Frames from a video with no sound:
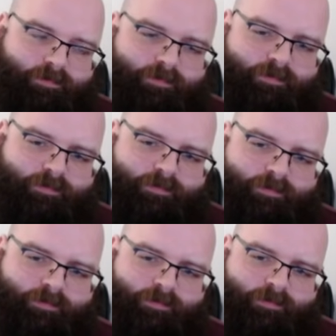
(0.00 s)

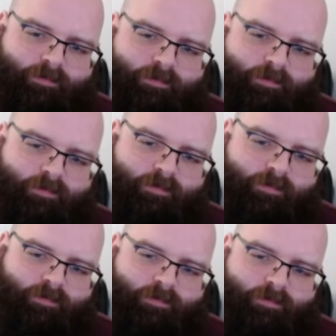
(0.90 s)

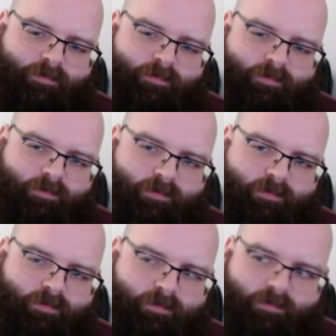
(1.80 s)

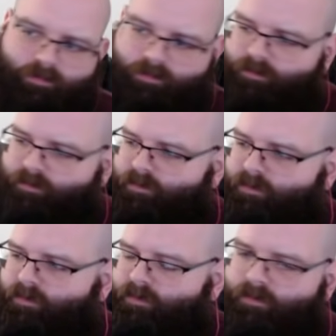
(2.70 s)

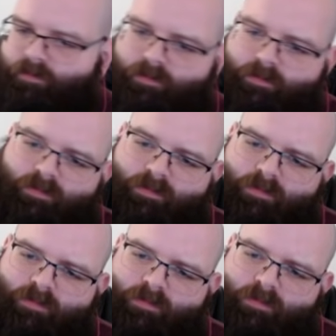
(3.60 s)

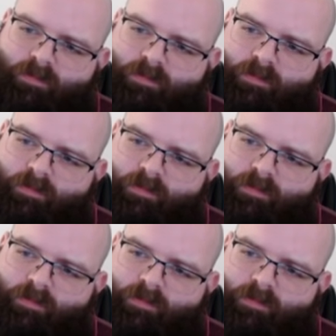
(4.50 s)
[no speech]